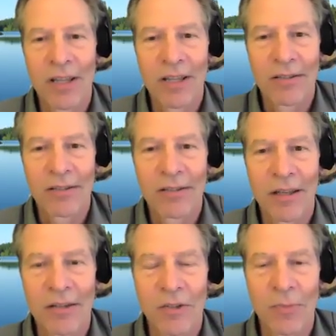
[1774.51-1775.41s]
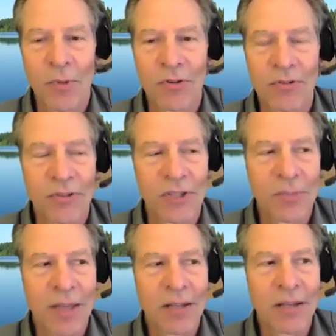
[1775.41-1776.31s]
it's uh, dispersed or
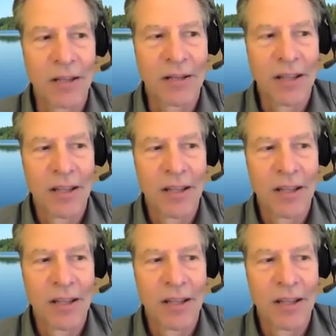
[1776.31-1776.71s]
suspended in